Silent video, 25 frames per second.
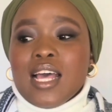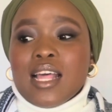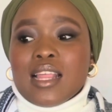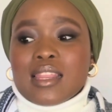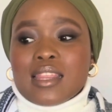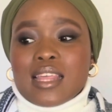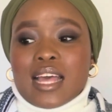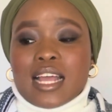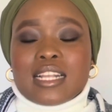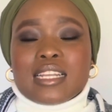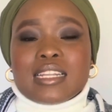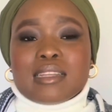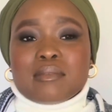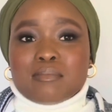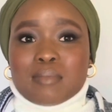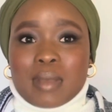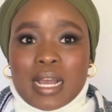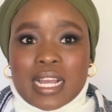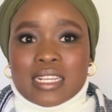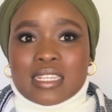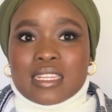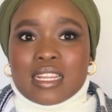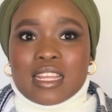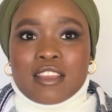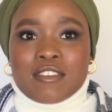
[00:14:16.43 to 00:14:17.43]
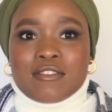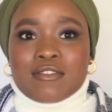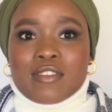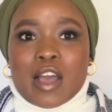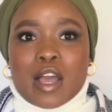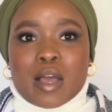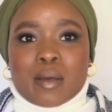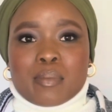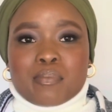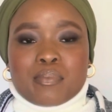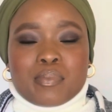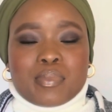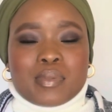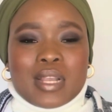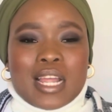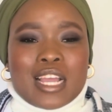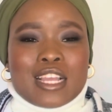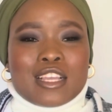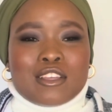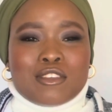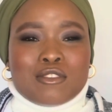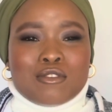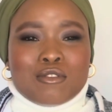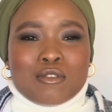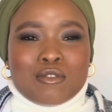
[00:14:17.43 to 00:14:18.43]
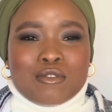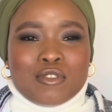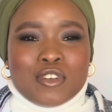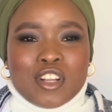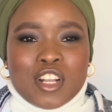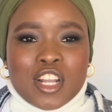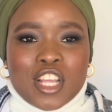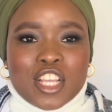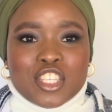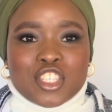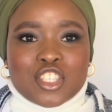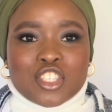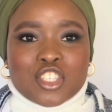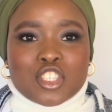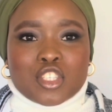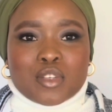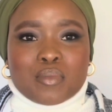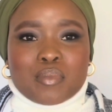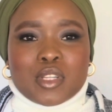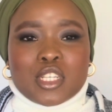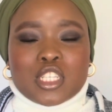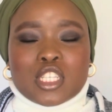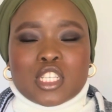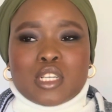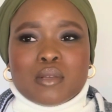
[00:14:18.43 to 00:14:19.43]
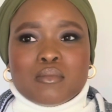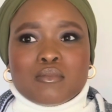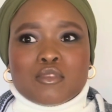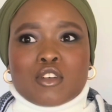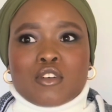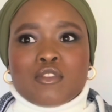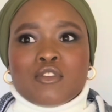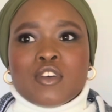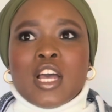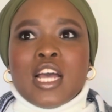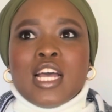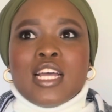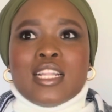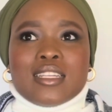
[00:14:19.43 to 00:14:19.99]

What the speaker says: that might F up like your relationship in terms of,